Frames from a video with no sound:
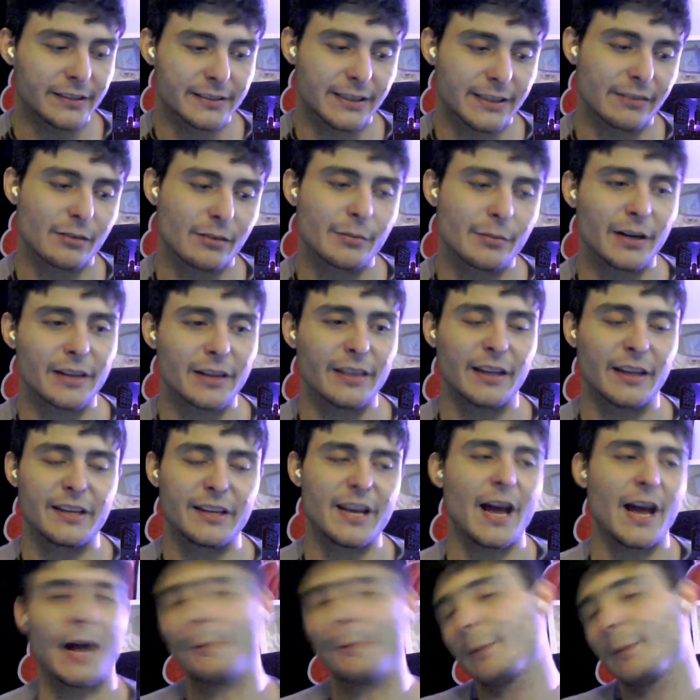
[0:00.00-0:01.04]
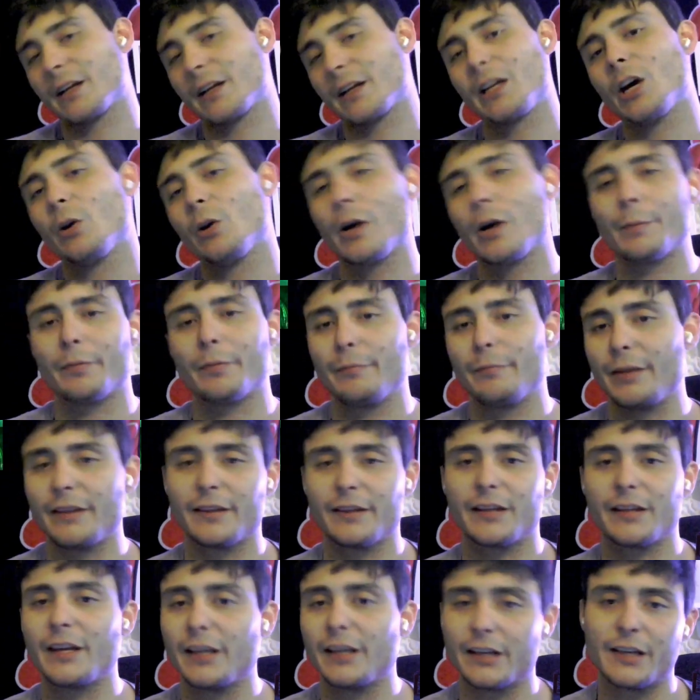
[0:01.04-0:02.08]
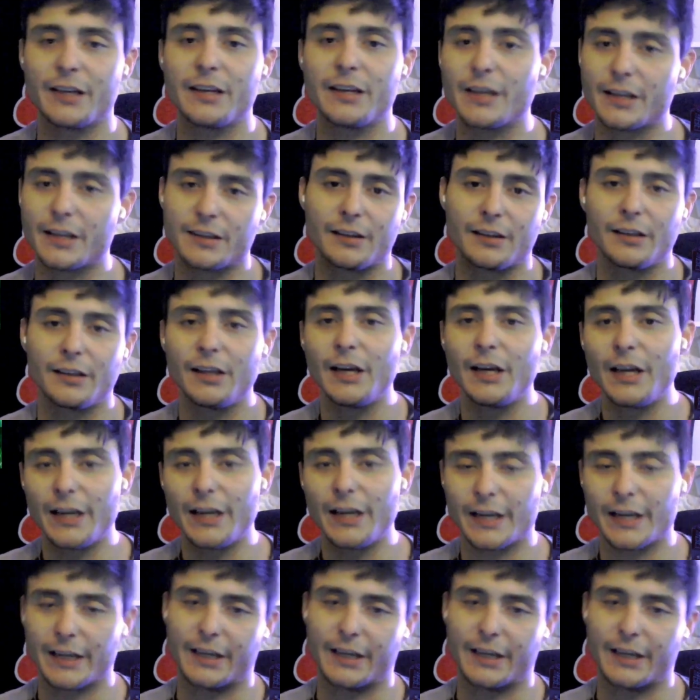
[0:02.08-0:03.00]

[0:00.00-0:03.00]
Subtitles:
everybody that, yeah, I'm going to go up and be the king and get the, and,